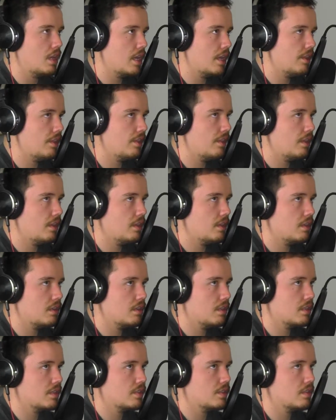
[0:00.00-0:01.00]
I think
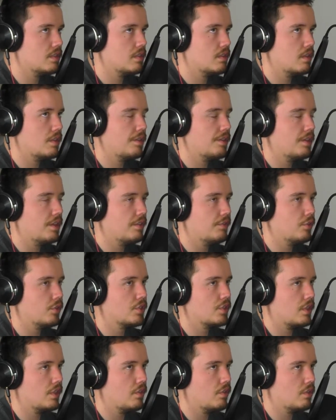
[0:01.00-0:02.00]
because
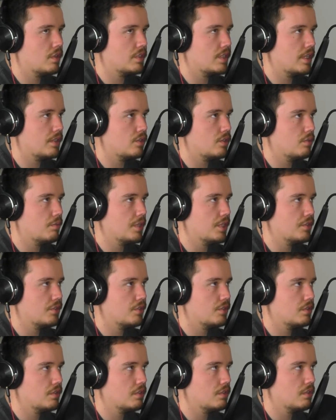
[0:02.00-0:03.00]
unfortunately Thor's had too
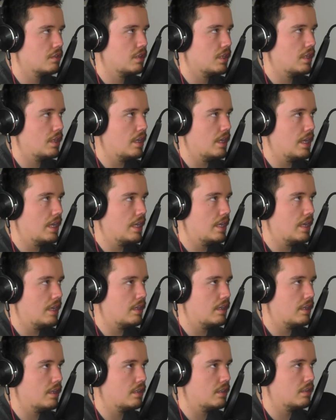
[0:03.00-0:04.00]
much
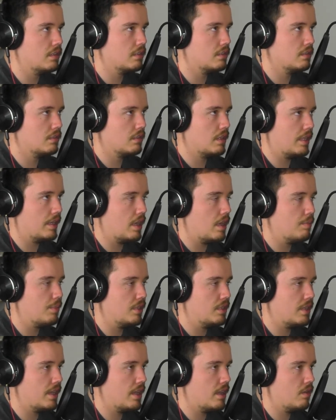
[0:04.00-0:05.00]
in like up
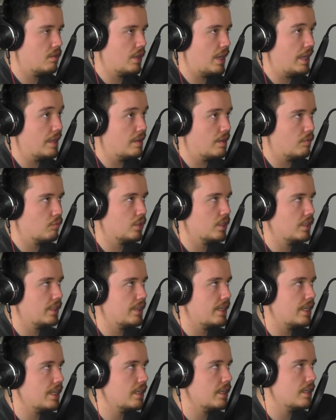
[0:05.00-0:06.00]
and down, and really
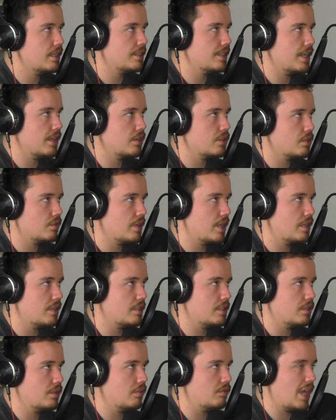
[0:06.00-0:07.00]
they didn't get his character right
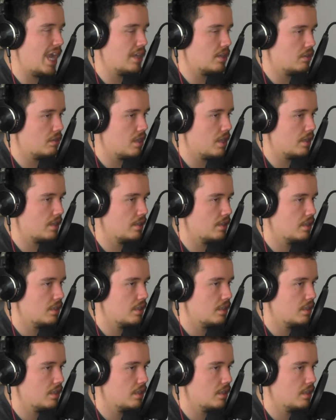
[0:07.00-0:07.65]
until Ragnarok.